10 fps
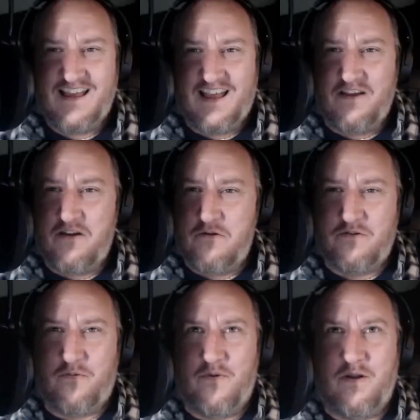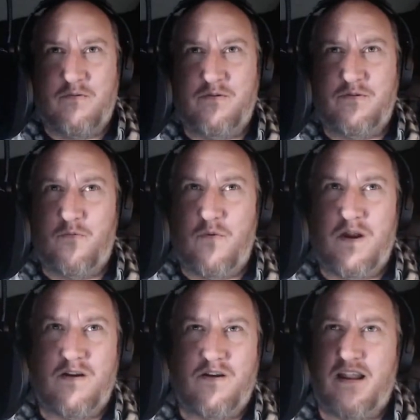It was
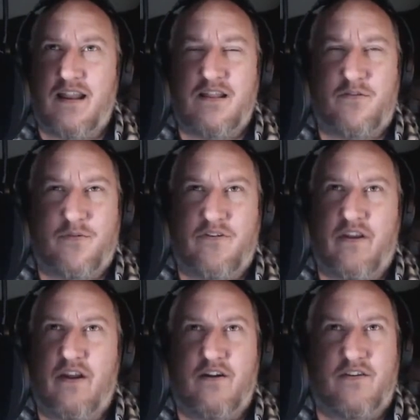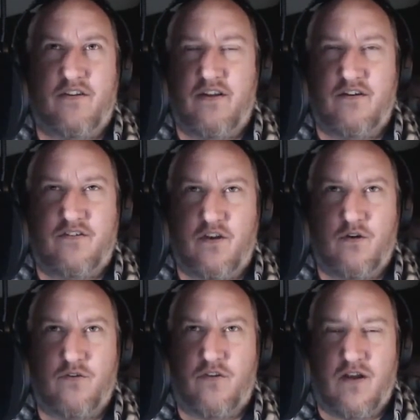weird. This was years and years
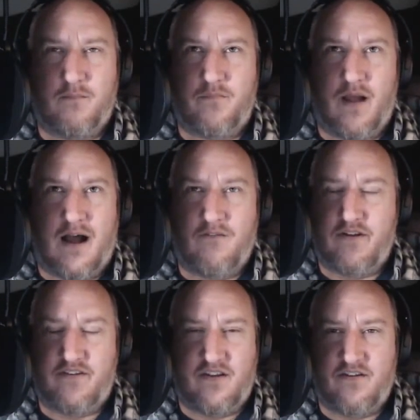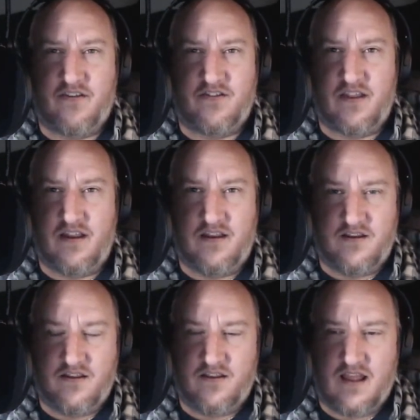ago, so I'm obviously something
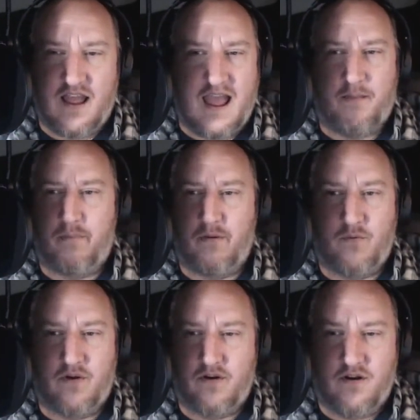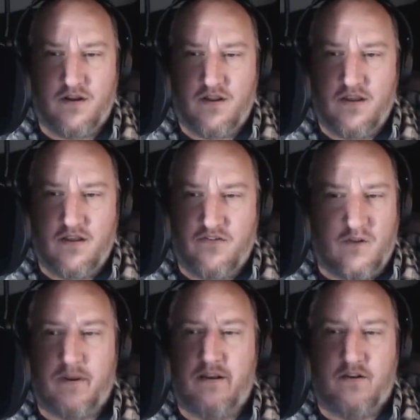happened where
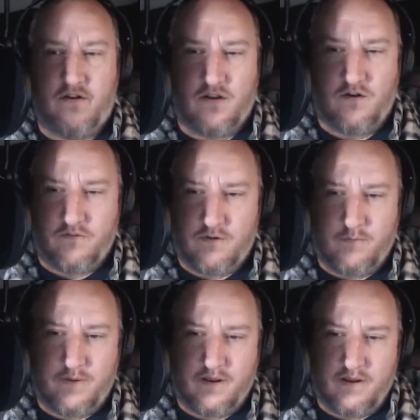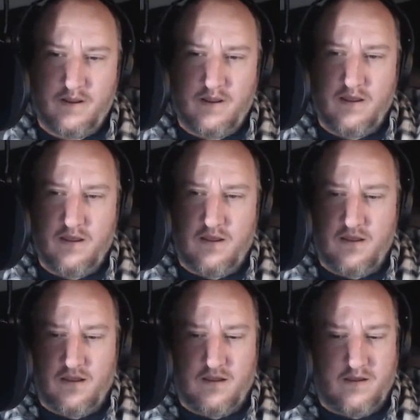somebody took it over. But
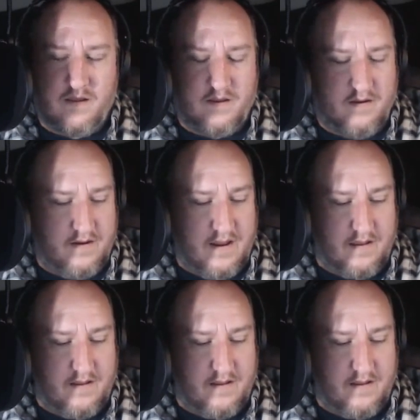yeah,